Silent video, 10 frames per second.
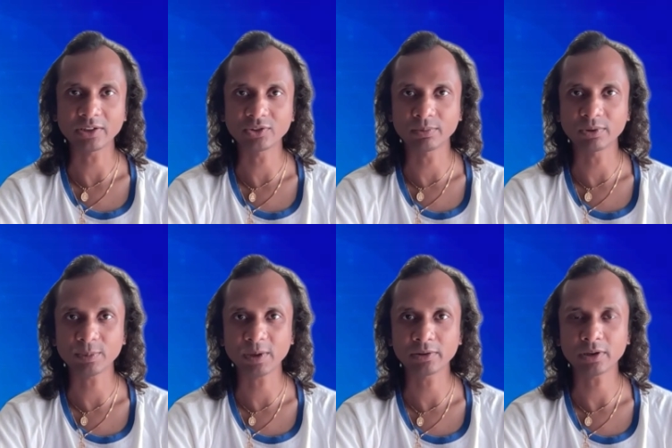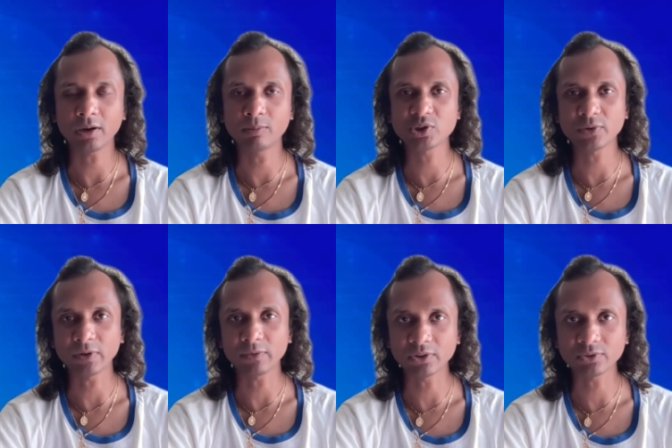nights we spent, how much of
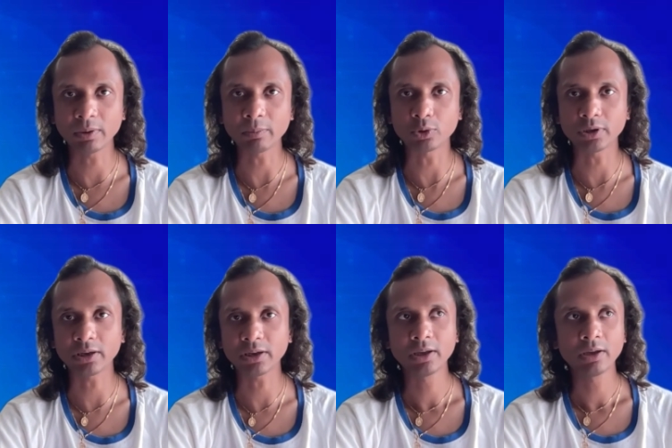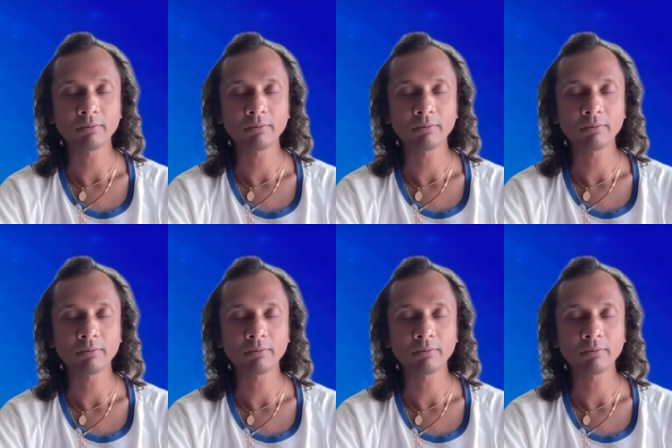efforts we put in.